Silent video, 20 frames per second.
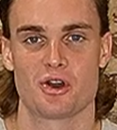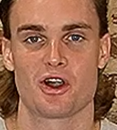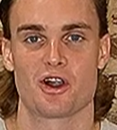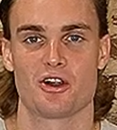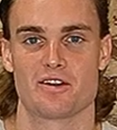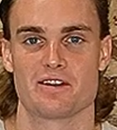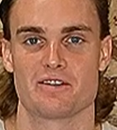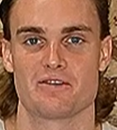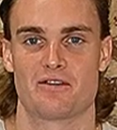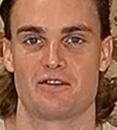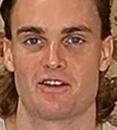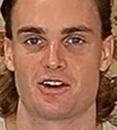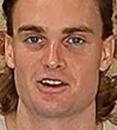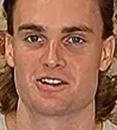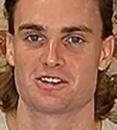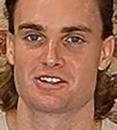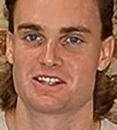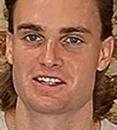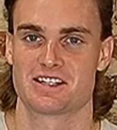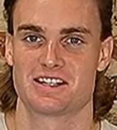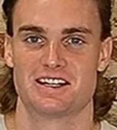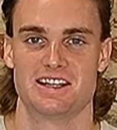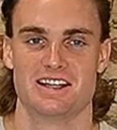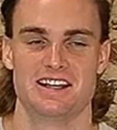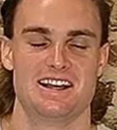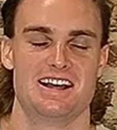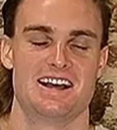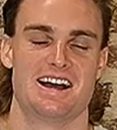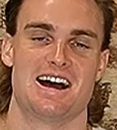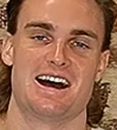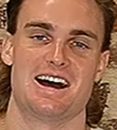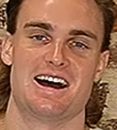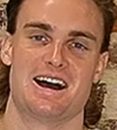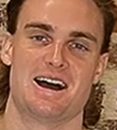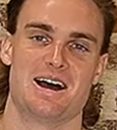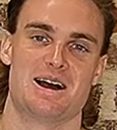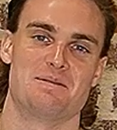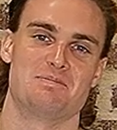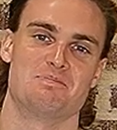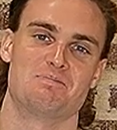heard it first.
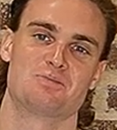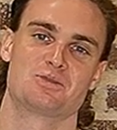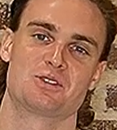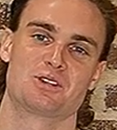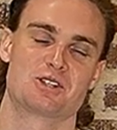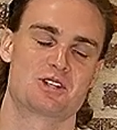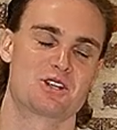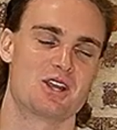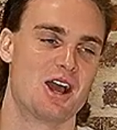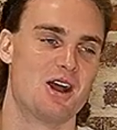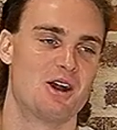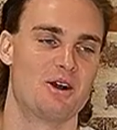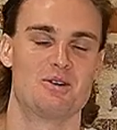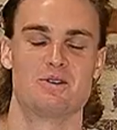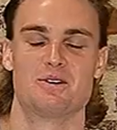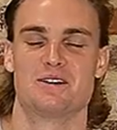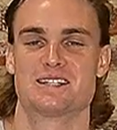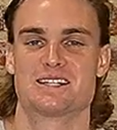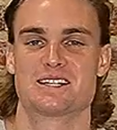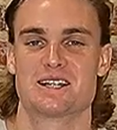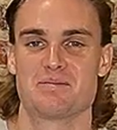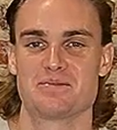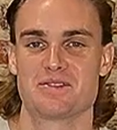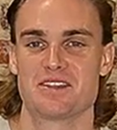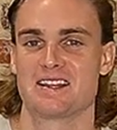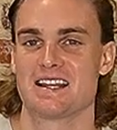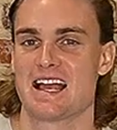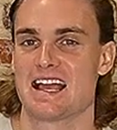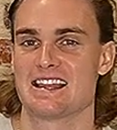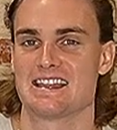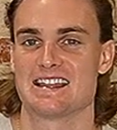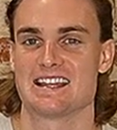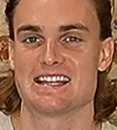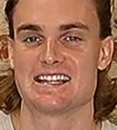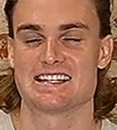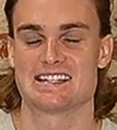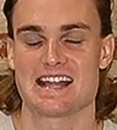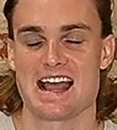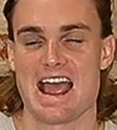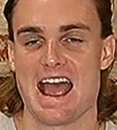So something like
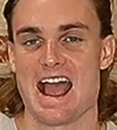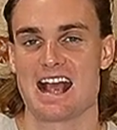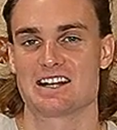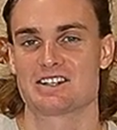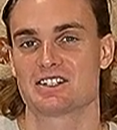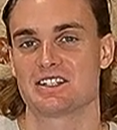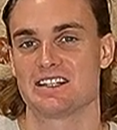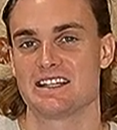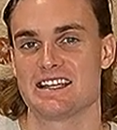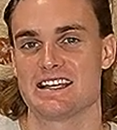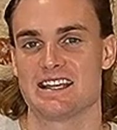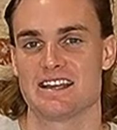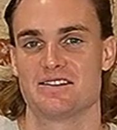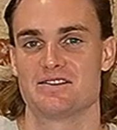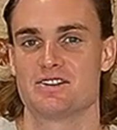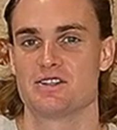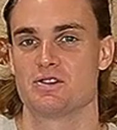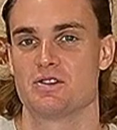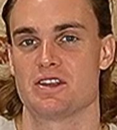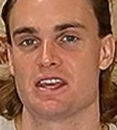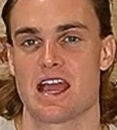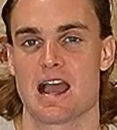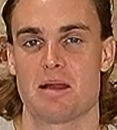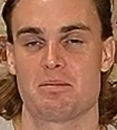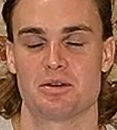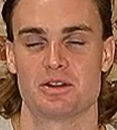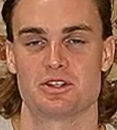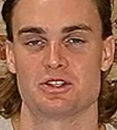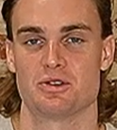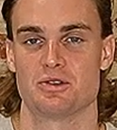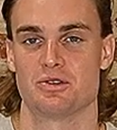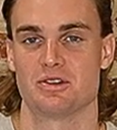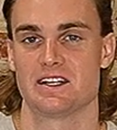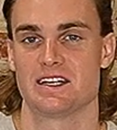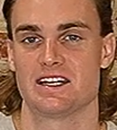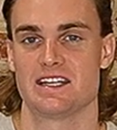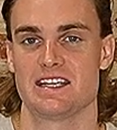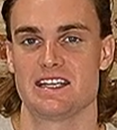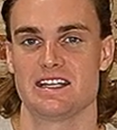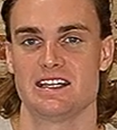this actually gives you the
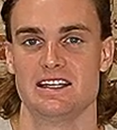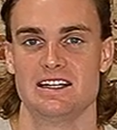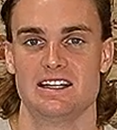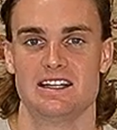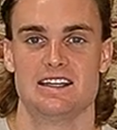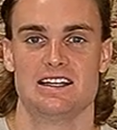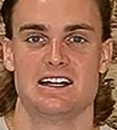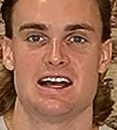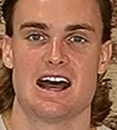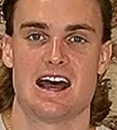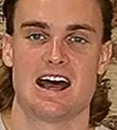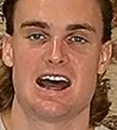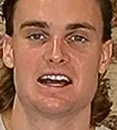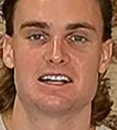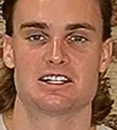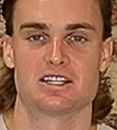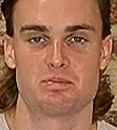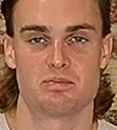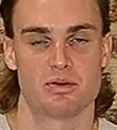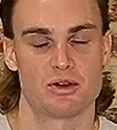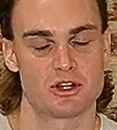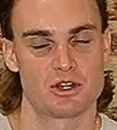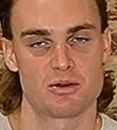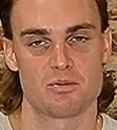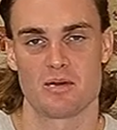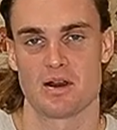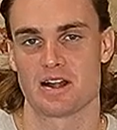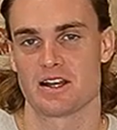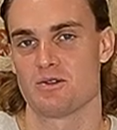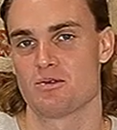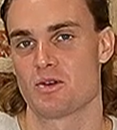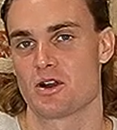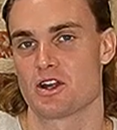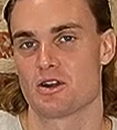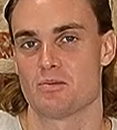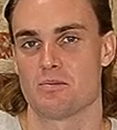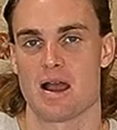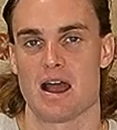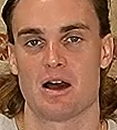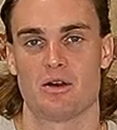opportunity to put your money where
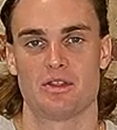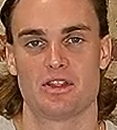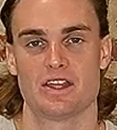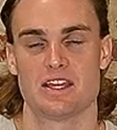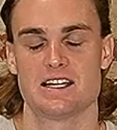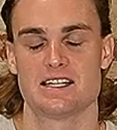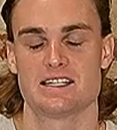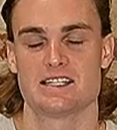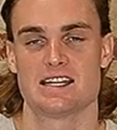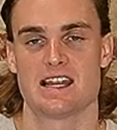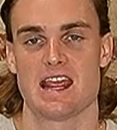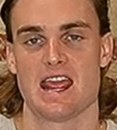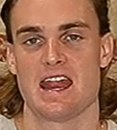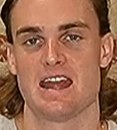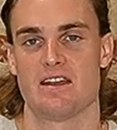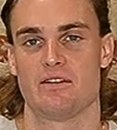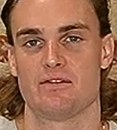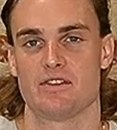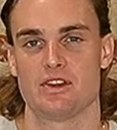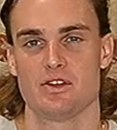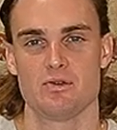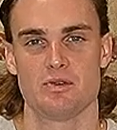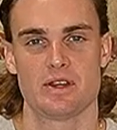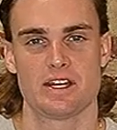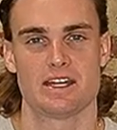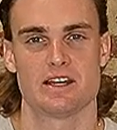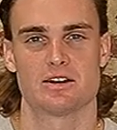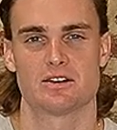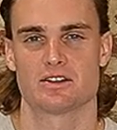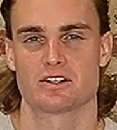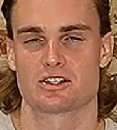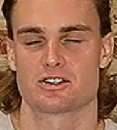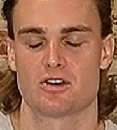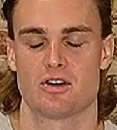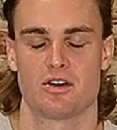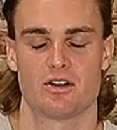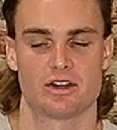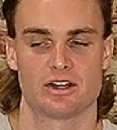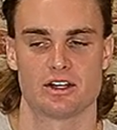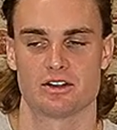your mouth is. And if you hear a
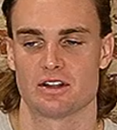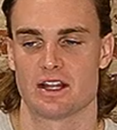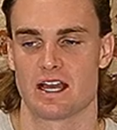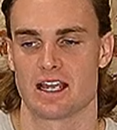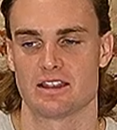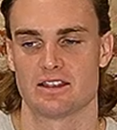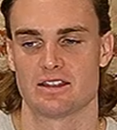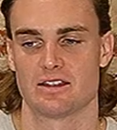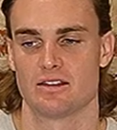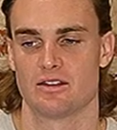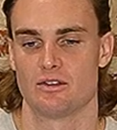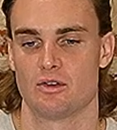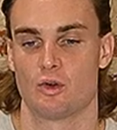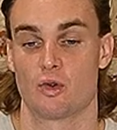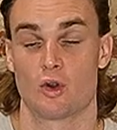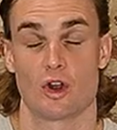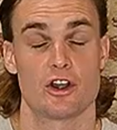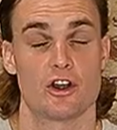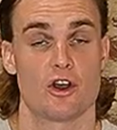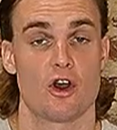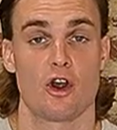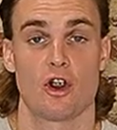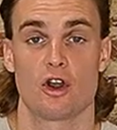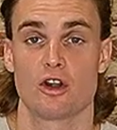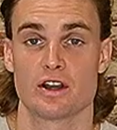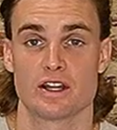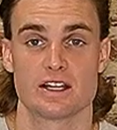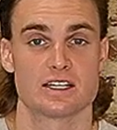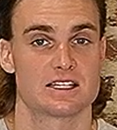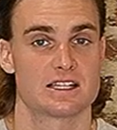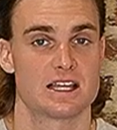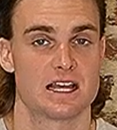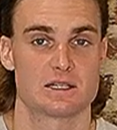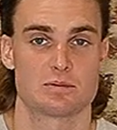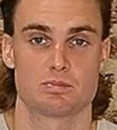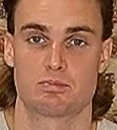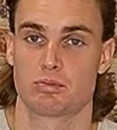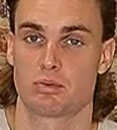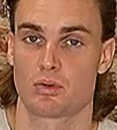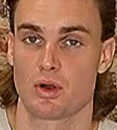song and you're like, or an artist that's
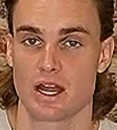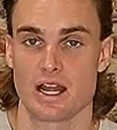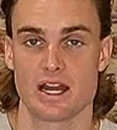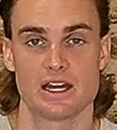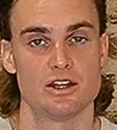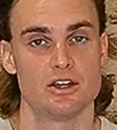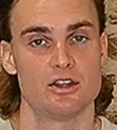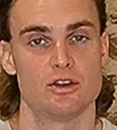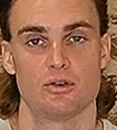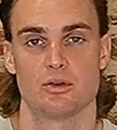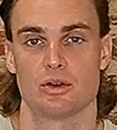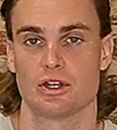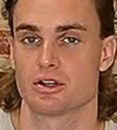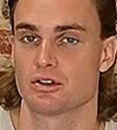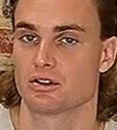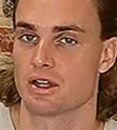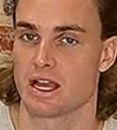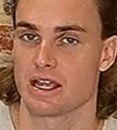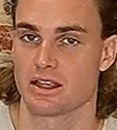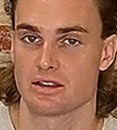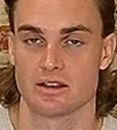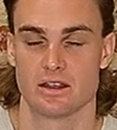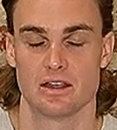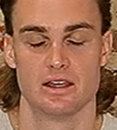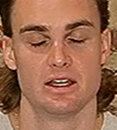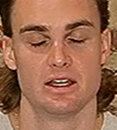brand new and you're like,